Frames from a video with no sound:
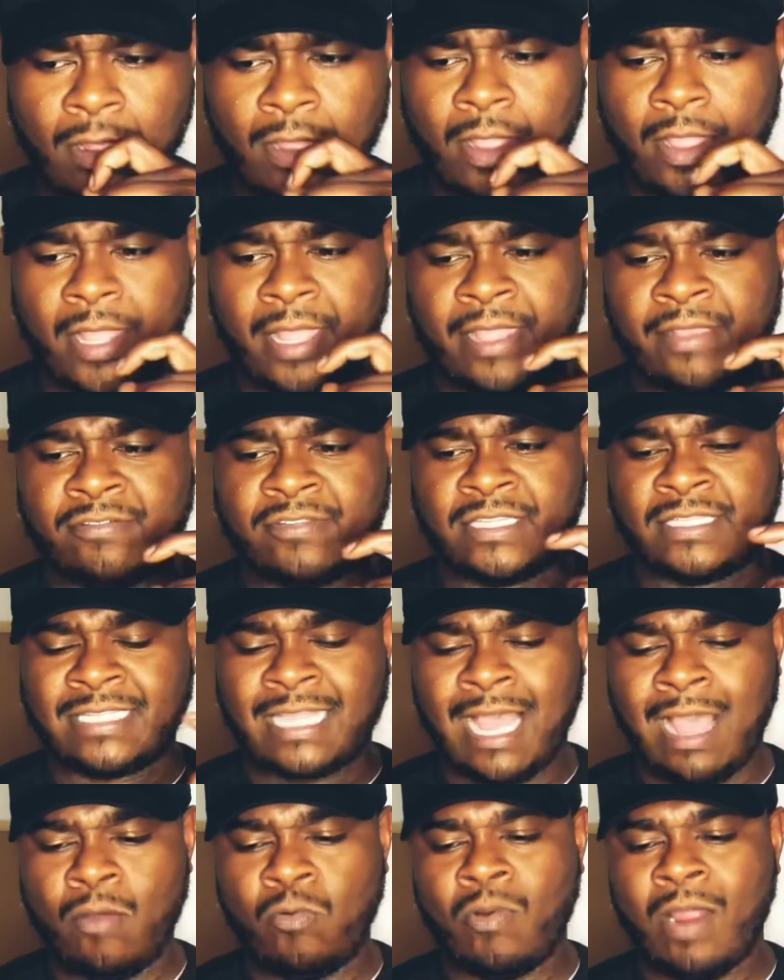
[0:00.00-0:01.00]
it was a
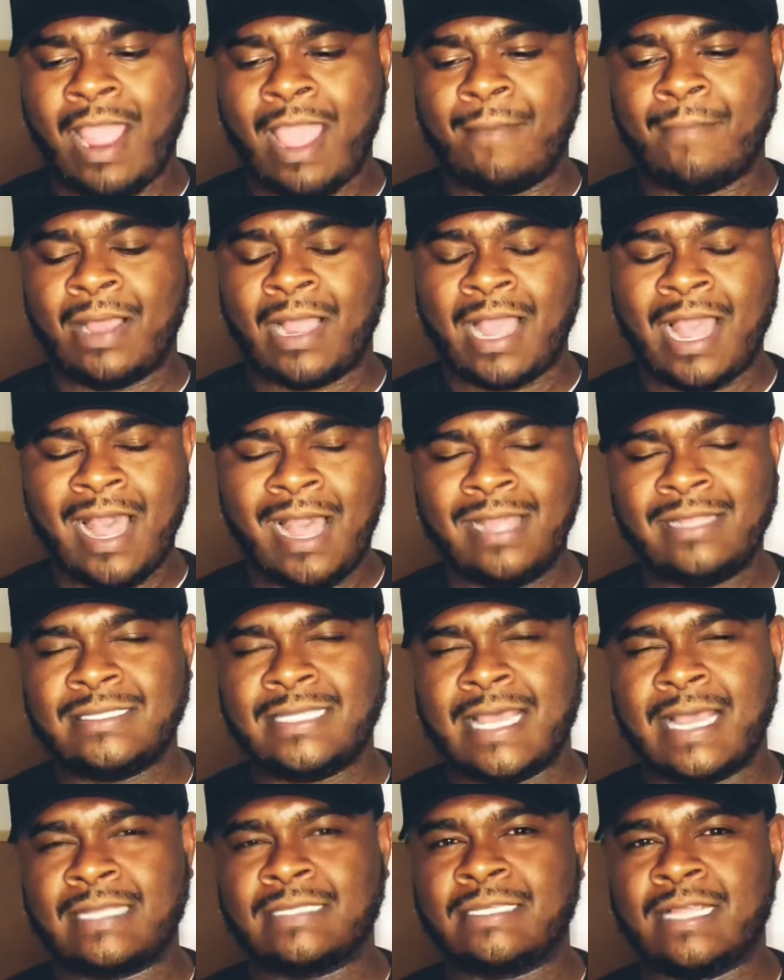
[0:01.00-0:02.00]
time where I had my
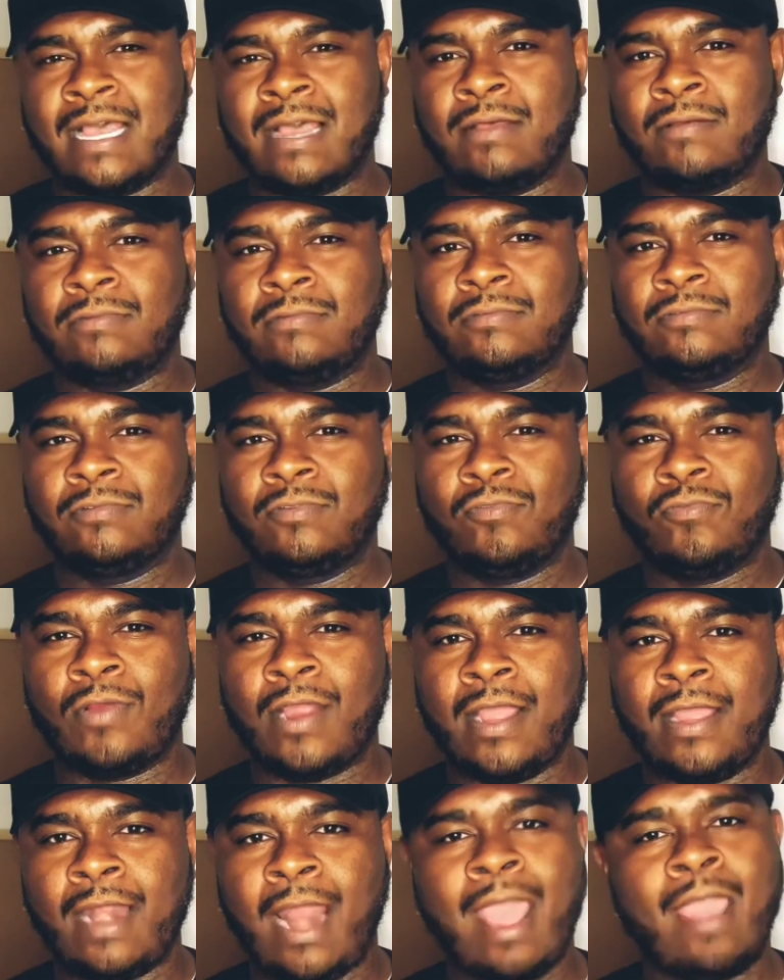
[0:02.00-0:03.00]
contacts out,
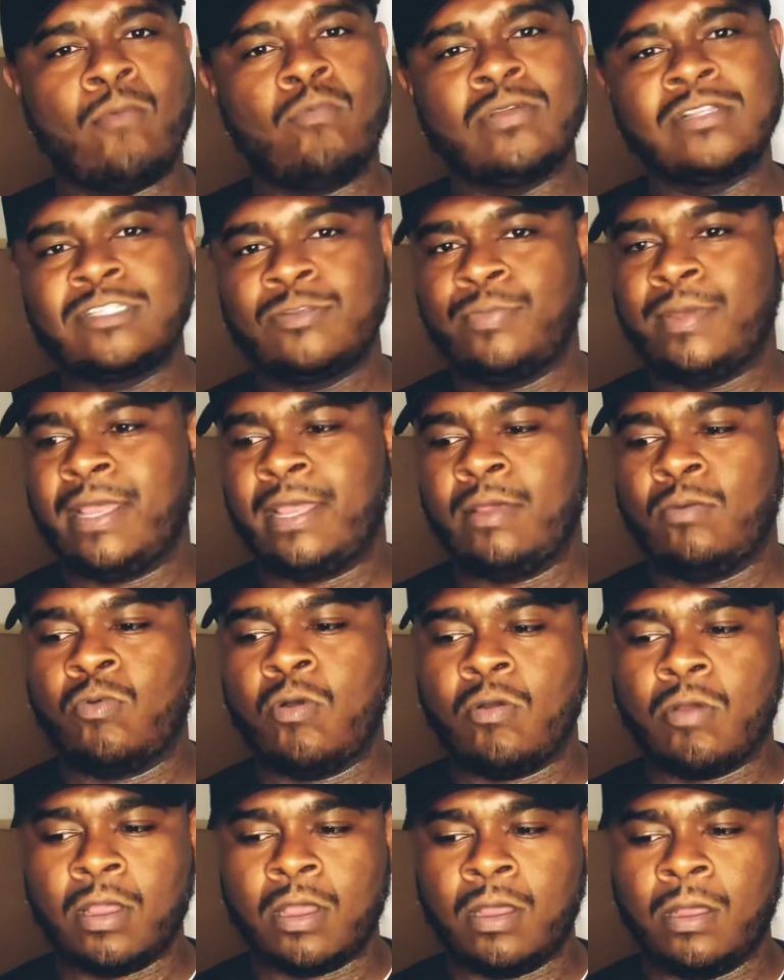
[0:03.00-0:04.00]
right? I had went to bed,
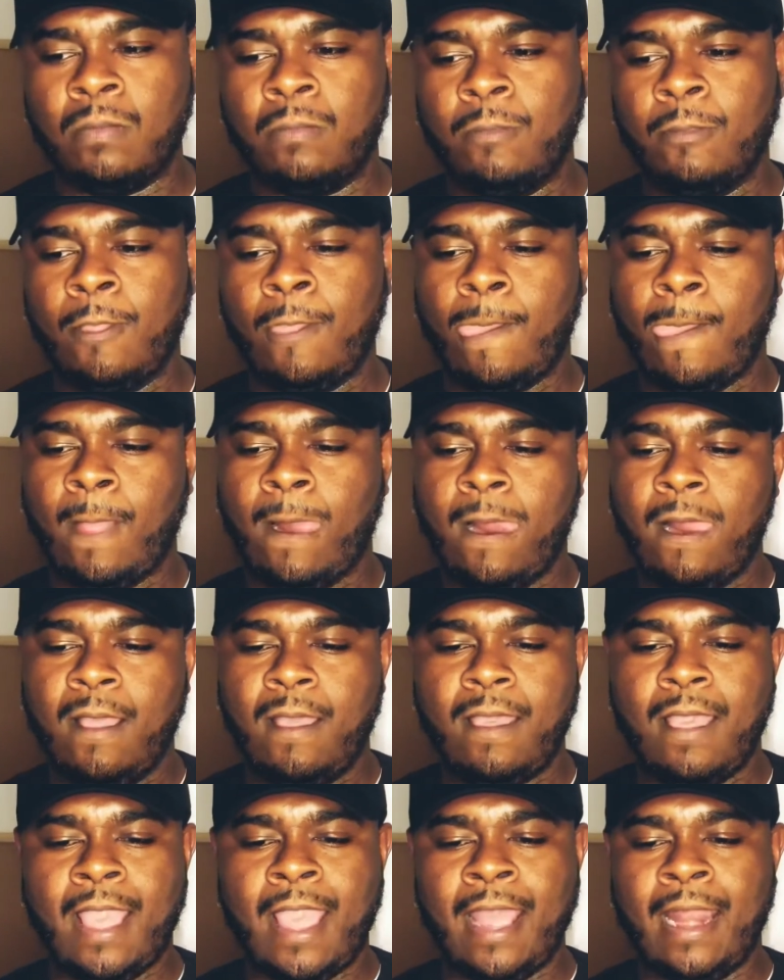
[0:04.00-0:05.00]
woke up,
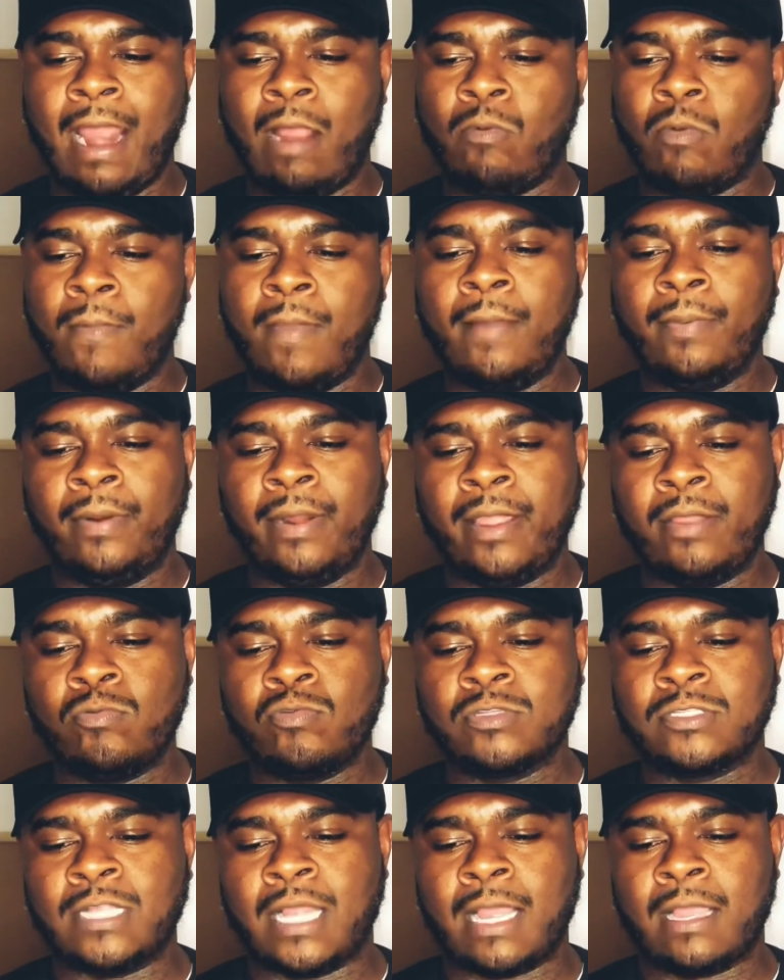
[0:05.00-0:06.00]
and I remember it
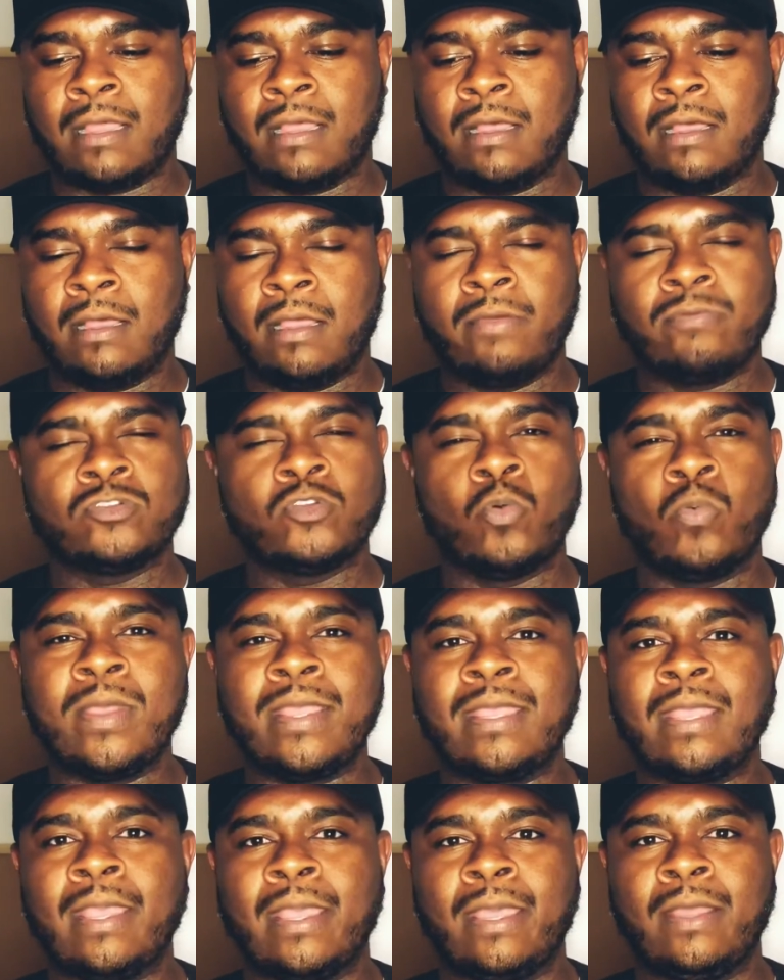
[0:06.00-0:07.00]
was a
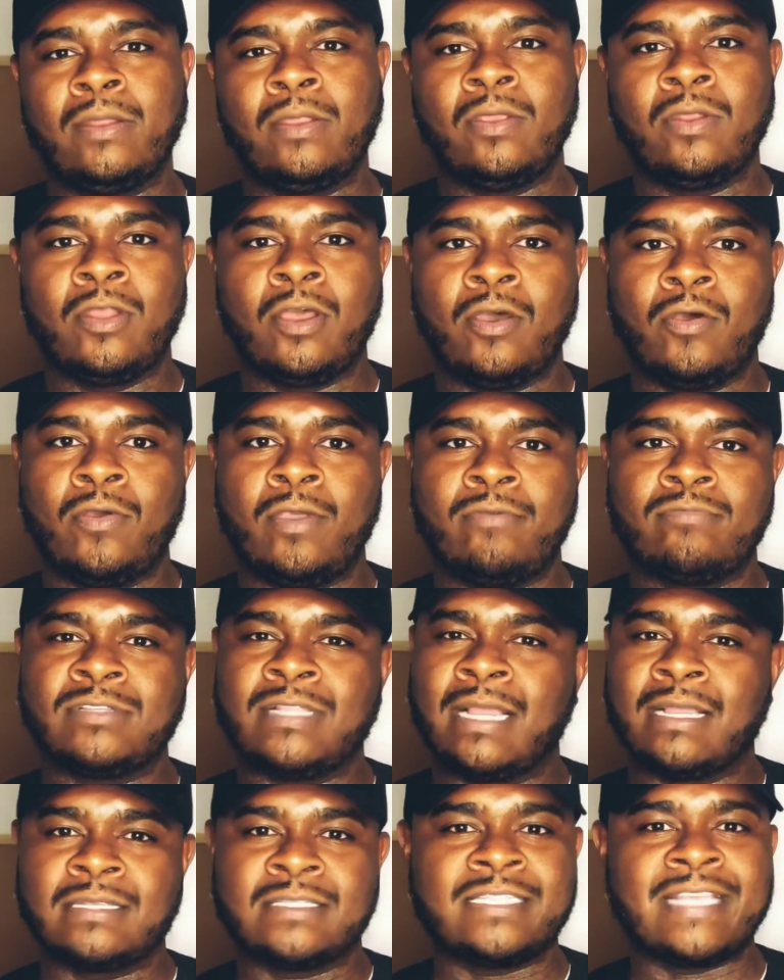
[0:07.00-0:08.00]
weekend, you know, it was
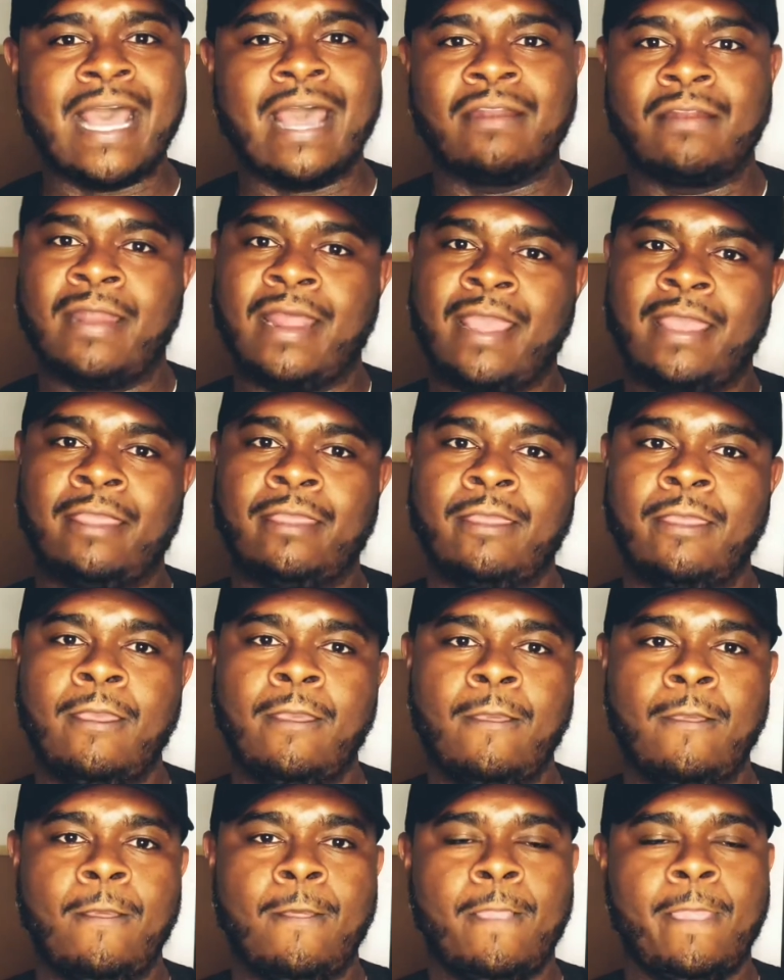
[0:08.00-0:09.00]
like a Saturday,
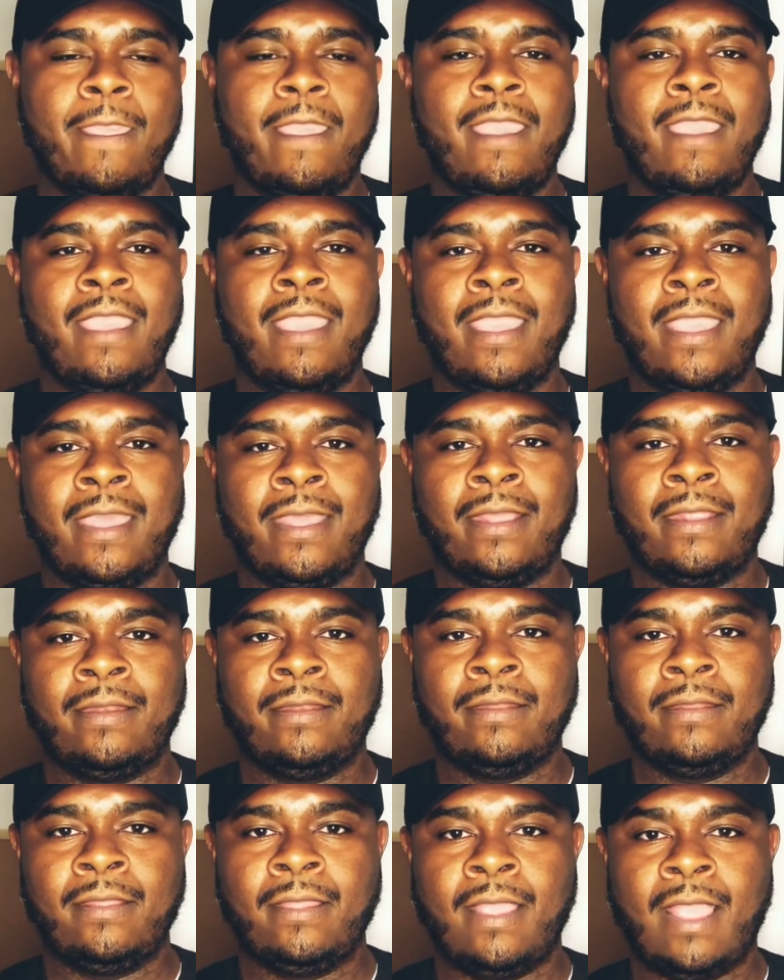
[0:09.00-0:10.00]

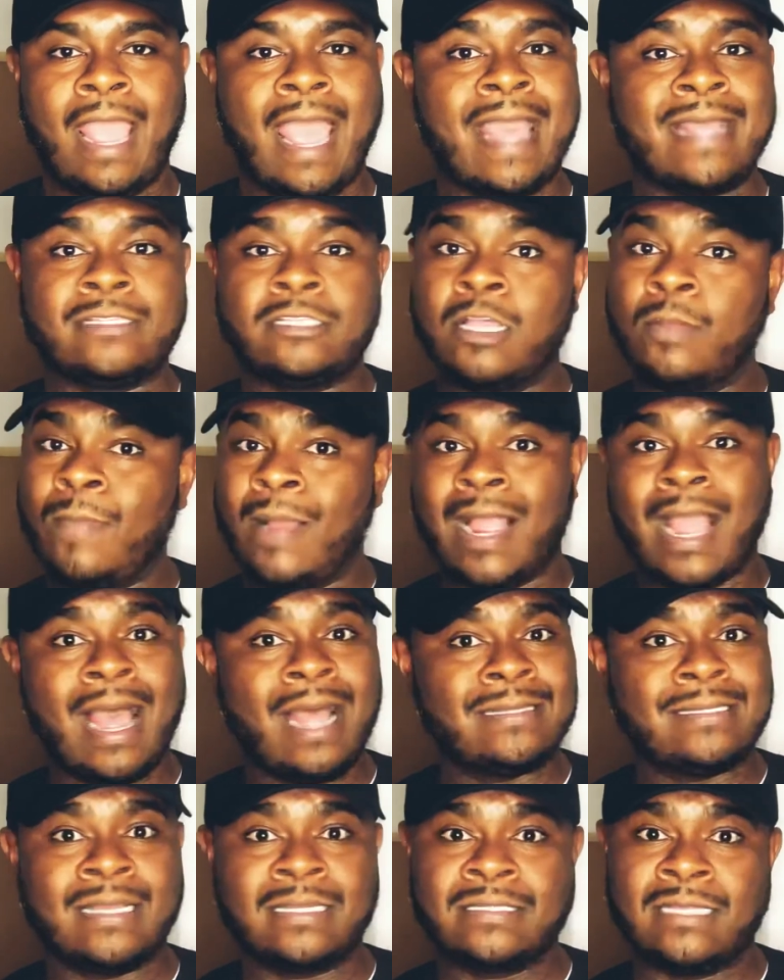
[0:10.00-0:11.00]
and I had took my
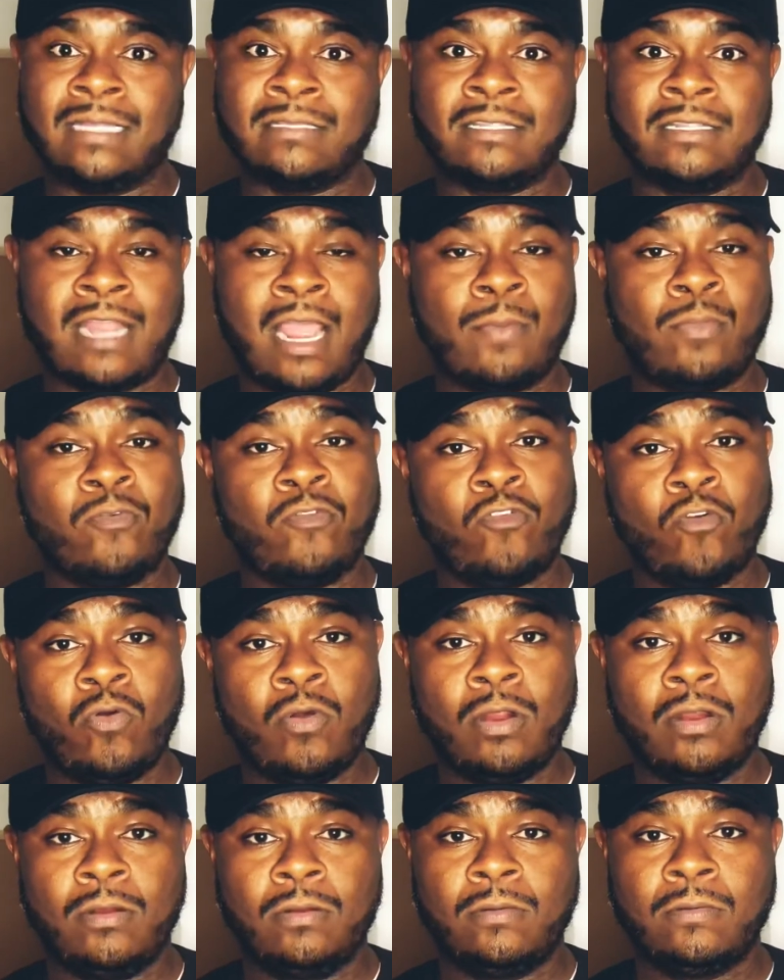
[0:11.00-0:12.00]
contacts out the night
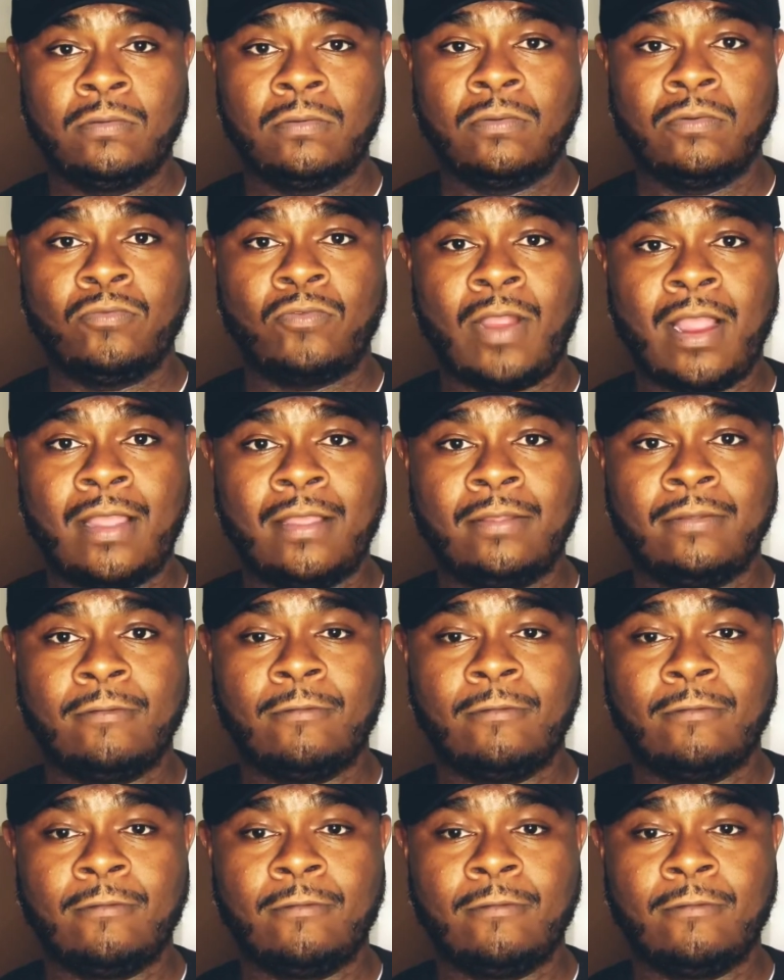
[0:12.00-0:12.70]
before, right?